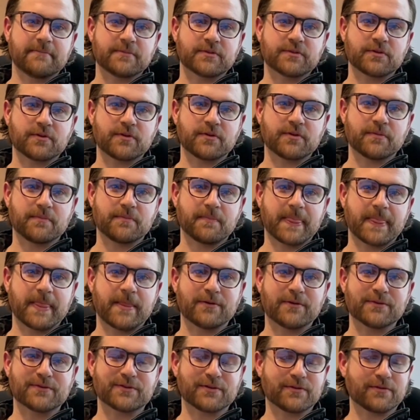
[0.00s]
So
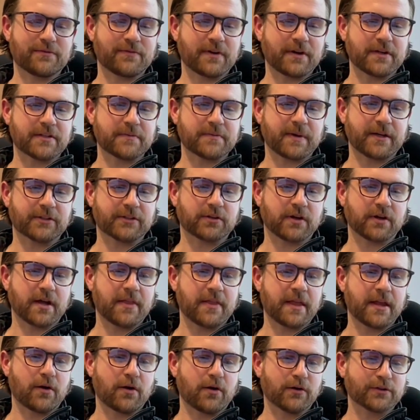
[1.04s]
those are very special.
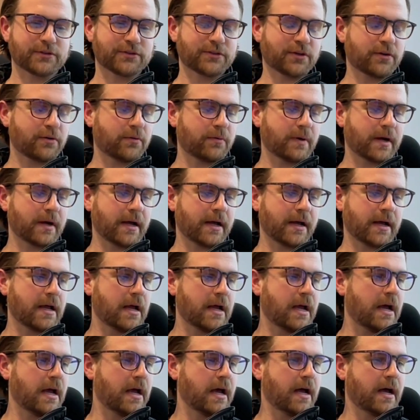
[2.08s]
And then also
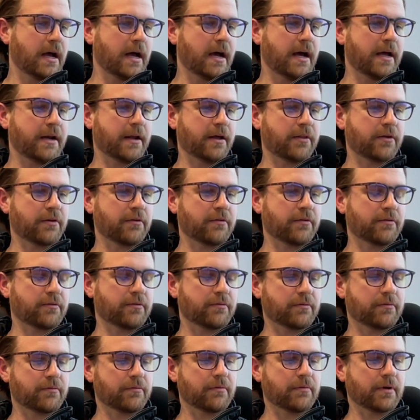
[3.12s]

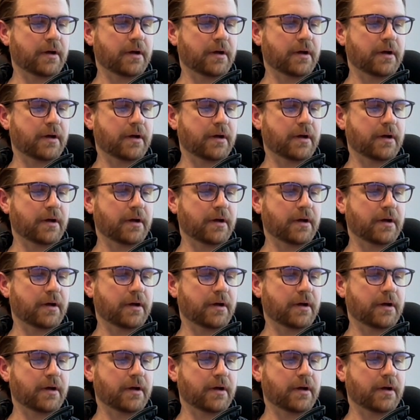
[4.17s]
another